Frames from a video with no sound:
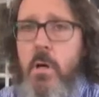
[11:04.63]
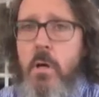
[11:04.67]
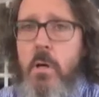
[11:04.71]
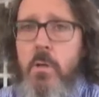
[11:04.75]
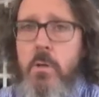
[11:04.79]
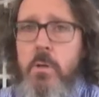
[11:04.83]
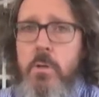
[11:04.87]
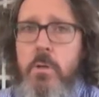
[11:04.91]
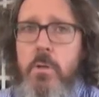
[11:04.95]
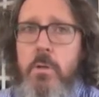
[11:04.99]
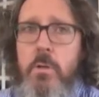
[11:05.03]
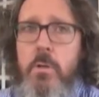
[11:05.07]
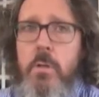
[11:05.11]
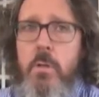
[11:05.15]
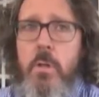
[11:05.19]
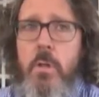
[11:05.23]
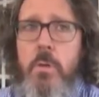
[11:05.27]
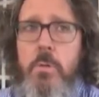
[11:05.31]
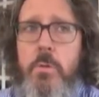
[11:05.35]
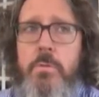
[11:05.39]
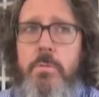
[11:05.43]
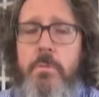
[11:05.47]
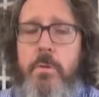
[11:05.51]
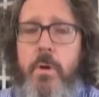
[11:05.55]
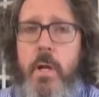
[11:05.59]
her
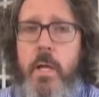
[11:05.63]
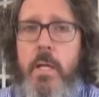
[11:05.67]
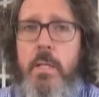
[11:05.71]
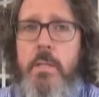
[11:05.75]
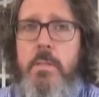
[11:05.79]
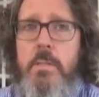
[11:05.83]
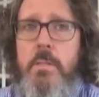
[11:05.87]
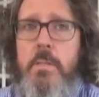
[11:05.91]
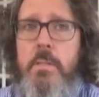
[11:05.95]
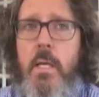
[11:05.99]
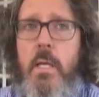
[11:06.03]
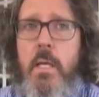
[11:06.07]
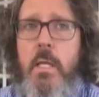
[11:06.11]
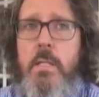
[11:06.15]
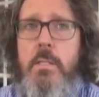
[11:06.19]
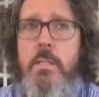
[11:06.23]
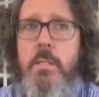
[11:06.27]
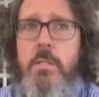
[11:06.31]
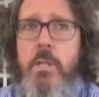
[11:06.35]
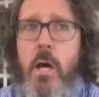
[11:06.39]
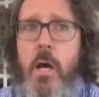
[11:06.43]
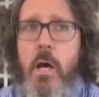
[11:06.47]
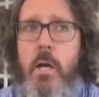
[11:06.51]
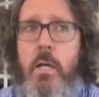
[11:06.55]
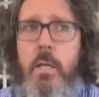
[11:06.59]
close friends to
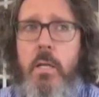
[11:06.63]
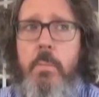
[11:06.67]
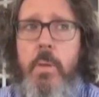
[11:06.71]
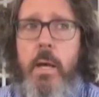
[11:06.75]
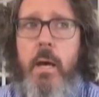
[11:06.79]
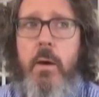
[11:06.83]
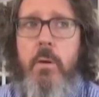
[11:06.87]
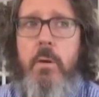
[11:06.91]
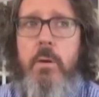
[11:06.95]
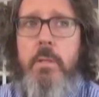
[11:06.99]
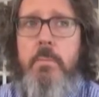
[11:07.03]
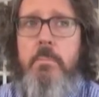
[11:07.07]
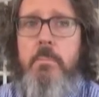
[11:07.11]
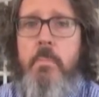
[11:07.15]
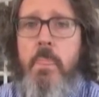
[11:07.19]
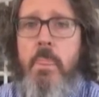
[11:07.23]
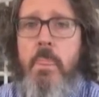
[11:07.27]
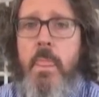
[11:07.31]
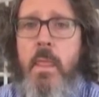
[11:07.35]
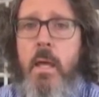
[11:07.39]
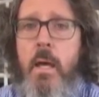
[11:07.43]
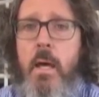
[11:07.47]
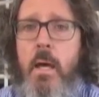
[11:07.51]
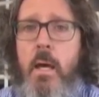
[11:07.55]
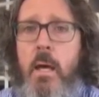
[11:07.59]
talk about it
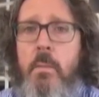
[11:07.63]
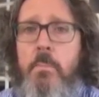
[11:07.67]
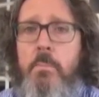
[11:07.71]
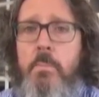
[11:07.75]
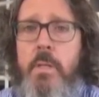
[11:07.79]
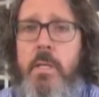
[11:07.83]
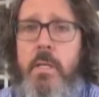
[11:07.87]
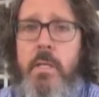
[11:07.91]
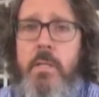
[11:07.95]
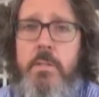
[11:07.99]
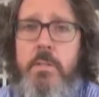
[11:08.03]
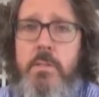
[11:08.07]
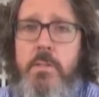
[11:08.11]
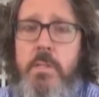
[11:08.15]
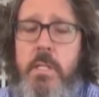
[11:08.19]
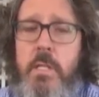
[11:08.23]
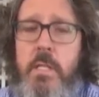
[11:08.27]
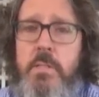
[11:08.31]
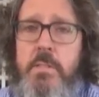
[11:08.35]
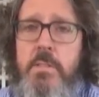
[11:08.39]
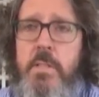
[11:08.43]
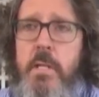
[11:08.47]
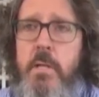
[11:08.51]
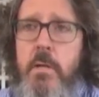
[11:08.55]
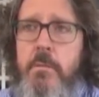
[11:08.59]
because she gets
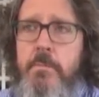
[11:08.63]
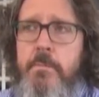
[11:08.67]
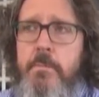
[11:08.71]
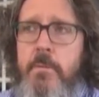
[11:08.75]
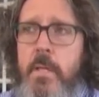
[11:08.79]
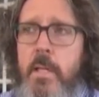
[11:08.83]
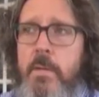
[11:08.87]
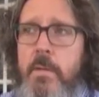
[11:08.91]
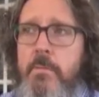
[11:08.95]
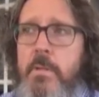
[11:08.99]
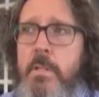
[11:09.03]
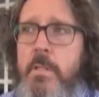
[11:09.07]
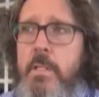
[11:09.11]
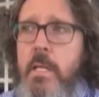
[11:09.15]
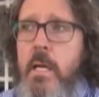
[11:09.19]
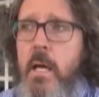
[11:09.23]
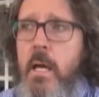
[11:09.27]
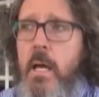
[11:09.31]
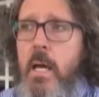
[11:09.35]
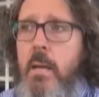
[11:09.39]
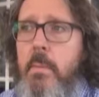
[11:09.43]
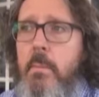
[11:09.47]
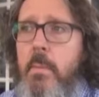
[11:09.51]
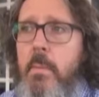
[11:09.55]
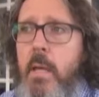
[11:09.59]
tearful every
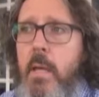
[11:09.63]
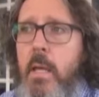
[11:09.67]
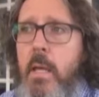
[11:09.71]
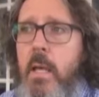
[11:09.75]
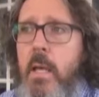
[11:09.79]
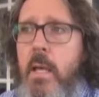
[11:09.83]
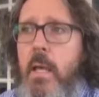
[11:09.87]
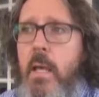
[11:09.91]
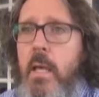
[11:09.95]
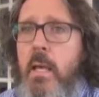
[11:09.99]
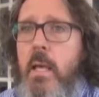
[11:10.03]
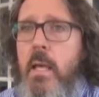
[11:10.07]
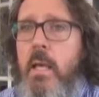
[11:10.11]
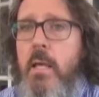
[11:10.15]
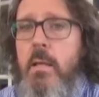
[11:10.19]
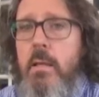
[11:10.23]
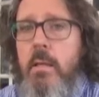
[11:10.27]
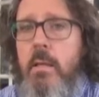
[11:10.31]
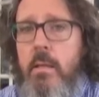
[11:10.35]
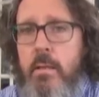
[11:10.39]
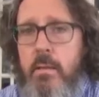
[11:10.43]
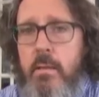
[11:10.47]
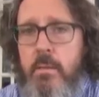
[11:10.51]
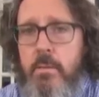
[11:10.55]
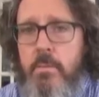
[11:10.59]
time.
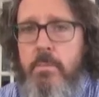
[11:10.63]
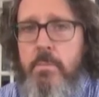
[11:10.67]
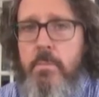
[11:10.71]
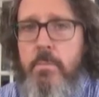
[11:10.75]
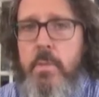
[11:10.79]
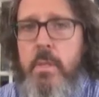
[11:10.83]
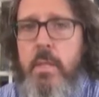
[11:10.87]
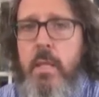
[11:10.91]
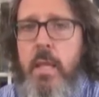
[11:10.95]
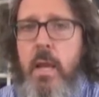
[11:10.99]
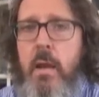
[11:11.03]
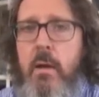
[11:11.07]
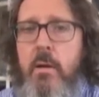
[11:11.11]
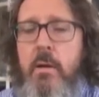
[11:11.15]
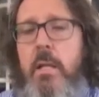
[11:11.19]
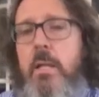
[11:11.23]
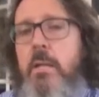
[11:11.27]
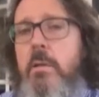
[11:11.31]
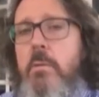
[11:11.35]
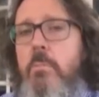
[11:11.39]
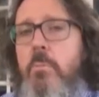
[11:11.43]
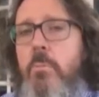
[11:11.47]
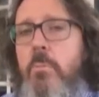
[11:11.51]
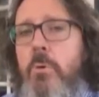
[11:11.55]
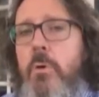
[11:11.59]

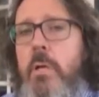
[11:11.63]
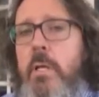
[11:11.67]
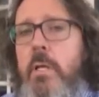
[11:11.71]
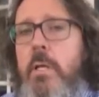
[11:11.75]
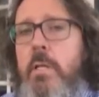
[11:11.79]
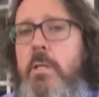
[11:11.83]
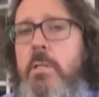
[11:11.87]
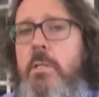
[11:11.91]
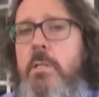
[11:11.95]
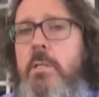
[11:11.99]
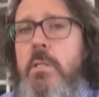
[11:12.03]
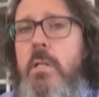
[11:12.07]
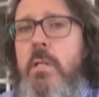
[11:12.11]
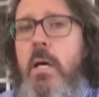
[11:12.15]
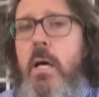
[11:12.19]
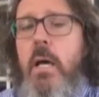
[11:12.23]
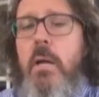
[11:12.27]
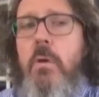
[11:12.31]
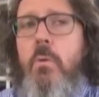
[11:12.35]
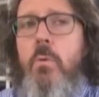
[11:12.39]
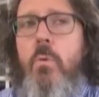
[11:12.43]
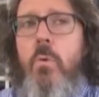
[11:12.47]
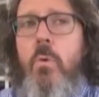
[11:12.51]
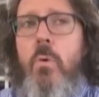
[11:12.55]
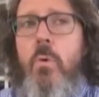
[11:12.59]

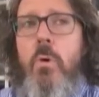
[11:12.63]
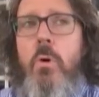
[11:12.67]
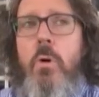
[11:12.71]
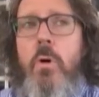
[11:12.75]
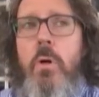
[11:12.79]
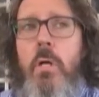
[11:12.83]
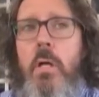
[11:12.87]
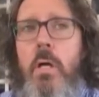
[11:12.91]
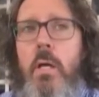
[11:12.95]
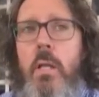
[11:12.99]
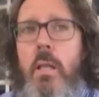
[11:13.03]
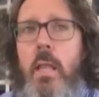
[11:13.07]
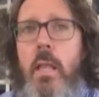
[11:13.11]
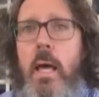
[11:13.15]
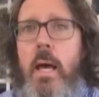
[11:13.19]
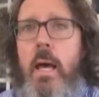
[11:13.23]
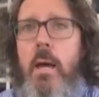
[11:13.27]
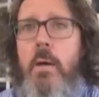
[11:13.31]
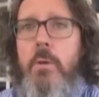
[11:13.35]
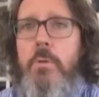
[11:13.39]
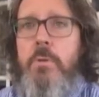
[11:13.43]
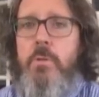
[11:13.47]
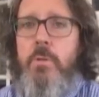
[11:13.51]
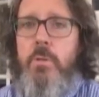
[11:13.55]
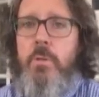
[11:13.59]
Caringbridge.org
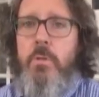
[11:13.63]
allows her